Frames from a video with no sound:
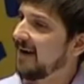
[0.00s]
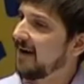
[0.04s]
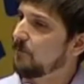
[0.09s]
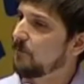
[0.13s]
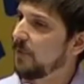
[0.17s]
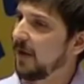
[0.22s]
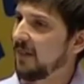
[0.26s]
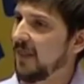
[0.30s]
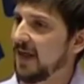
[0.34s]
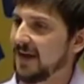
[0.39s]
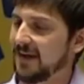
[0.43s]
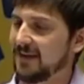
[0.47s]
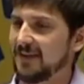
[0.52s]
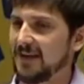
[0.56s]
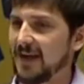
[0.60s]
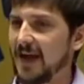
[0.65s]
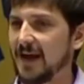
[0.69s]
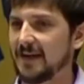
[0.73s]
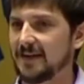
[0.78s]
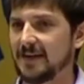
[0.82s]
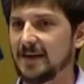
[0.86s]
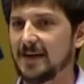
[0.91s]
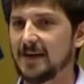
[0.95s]
But the
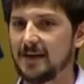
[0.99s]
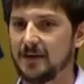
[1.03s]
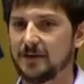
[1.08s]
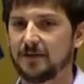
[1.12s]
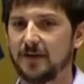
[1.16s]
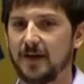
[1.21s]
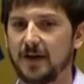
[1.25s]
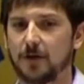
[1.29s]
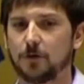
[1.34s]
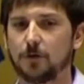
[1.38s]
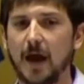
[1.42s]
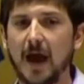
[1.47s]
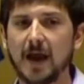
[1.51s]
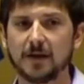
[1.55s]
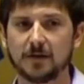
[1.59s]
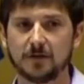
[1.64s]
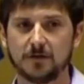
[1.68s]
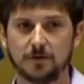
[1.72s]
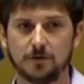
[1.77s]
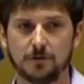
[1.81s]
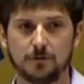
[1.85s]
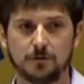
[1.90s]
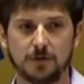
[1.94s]
idea is
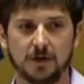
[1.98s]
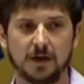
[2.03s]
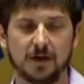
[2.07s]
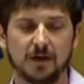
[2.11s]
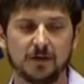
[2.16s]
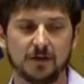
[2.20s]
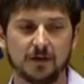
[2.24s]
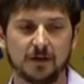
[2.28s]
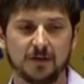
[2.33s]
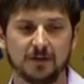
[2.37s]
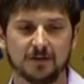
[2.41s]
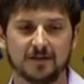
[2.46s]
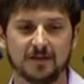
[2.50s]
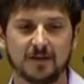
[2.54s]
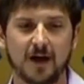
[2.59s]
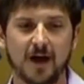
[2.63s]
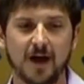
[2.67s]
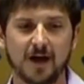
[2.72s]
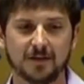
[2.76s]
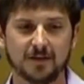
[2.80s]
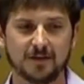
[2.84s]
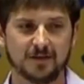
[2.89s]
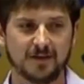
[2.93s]
gratitude, it's
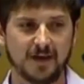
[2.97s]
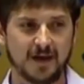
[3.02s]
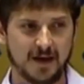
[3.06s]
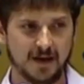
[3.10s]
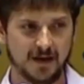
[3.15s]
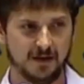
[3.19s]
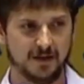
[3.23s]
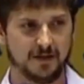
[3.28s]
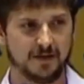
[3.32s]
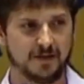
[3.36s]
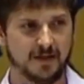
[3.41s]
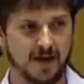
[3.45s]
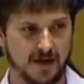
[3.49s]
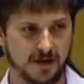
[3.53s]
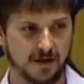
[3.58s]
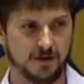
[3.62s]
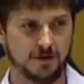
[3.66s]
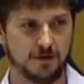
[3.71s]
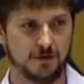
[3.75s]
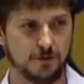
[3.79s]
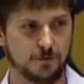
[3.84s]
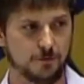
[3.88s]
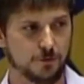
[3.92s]
not saying
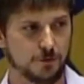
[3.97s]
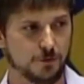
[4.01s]
thank you.